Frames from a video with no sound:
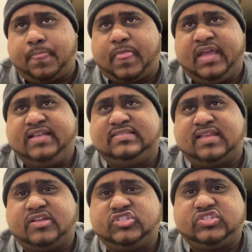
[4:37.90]
He's
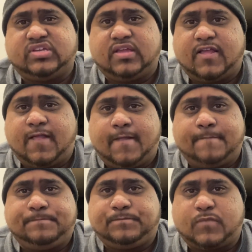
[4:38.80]
such
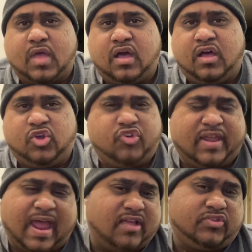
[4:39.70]
a great
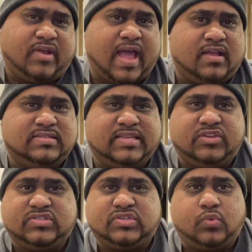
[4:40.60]
actor, and I
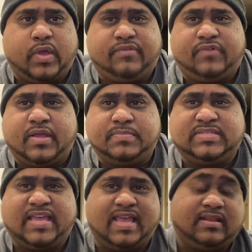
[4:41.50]
continue to wait for him to
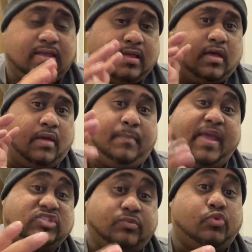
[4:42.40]
get a
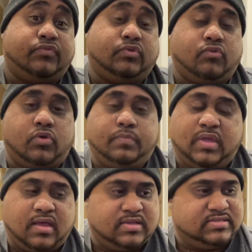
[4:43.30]
major movie role
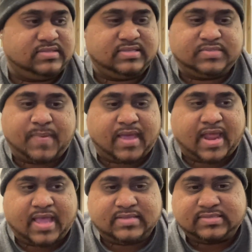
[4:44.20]
because this man
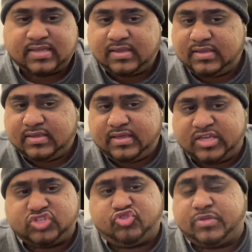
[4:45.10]
has
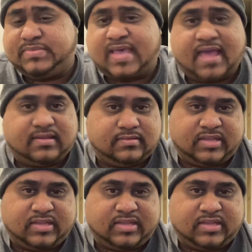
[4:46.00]
extreme talent.